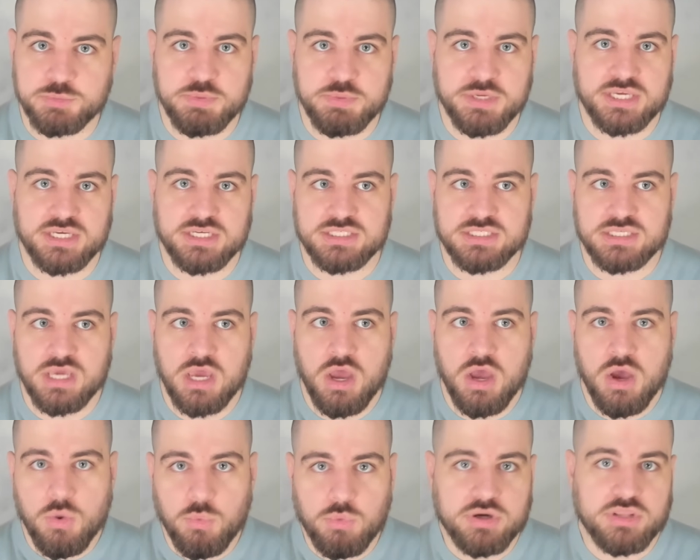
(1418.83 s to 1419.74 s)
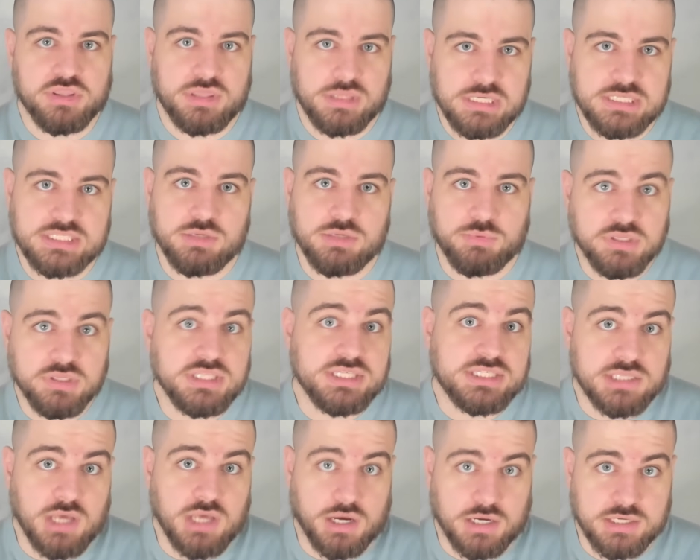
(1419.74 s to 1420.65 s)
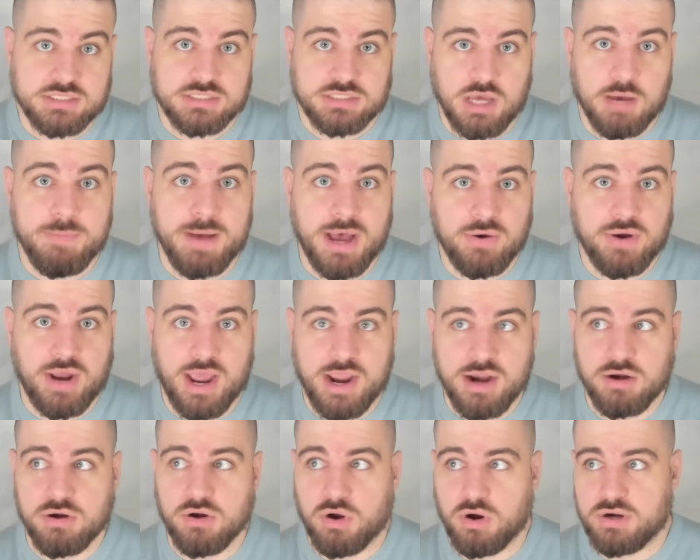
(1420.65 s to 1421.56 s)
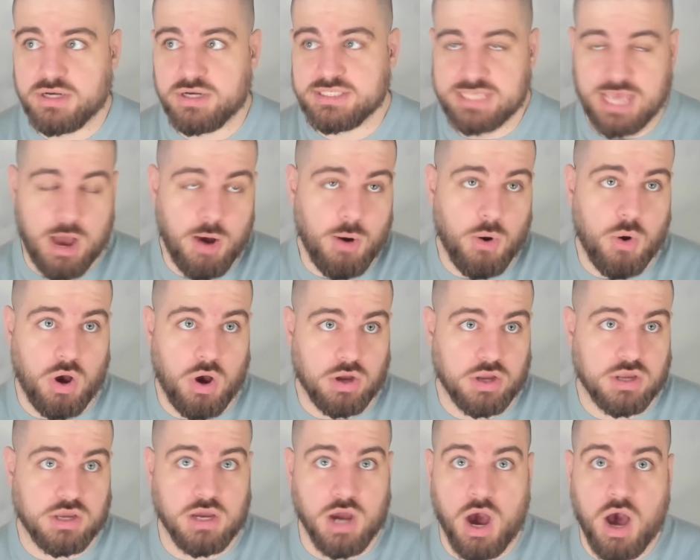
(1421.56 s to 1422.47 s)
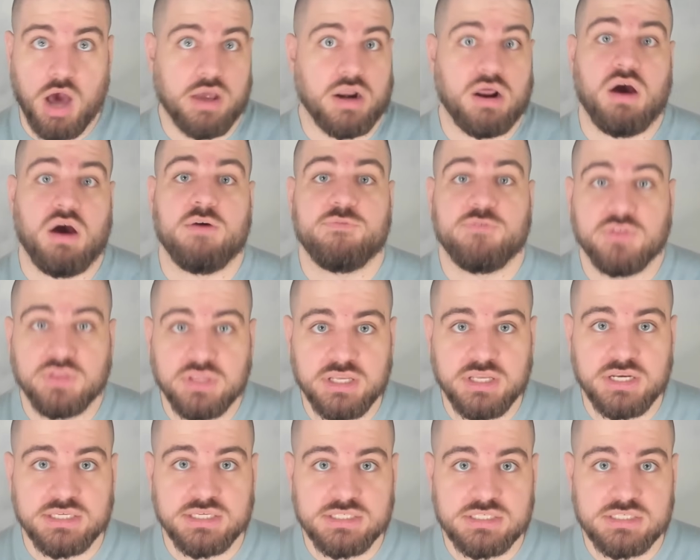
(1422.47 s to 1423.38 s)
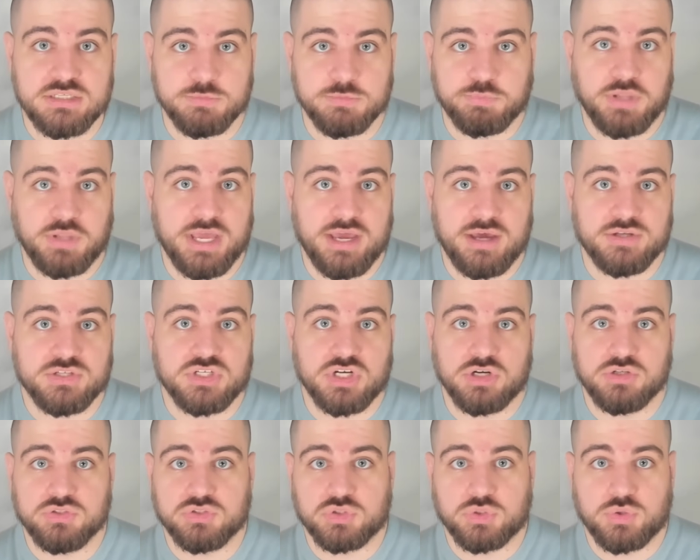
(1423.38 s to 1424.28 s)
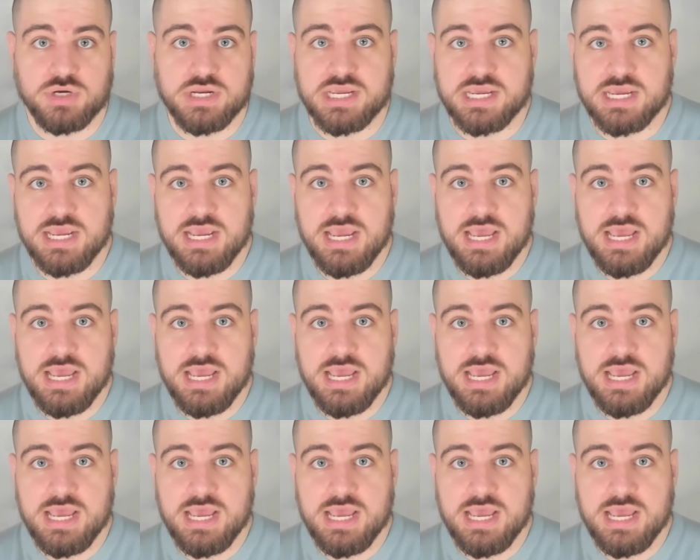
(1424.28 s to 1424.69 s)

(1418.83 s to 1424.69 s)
Because one of the things that really sucks about Ironheart is how god-awful it is to play on turn 3.